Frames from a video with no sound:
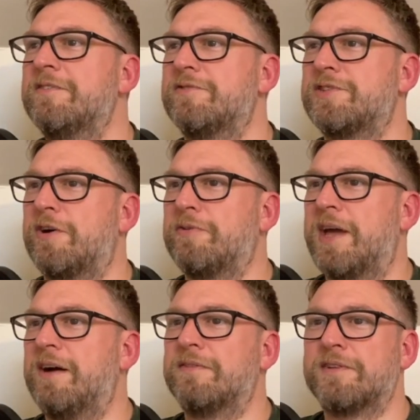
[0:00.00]
sold
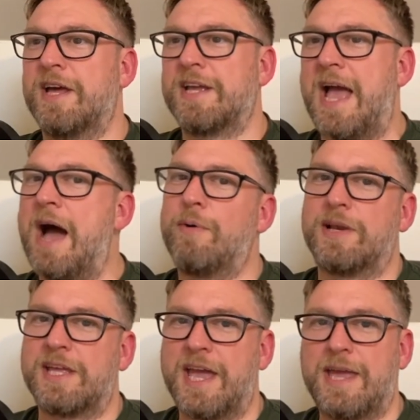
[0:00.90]
out like
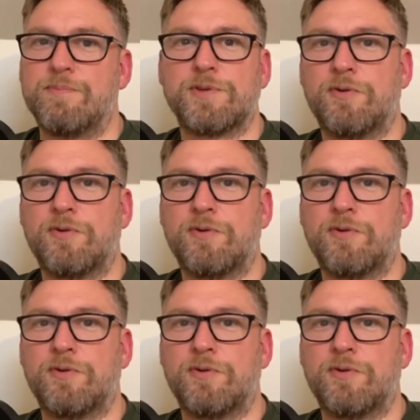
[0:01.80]
hourly games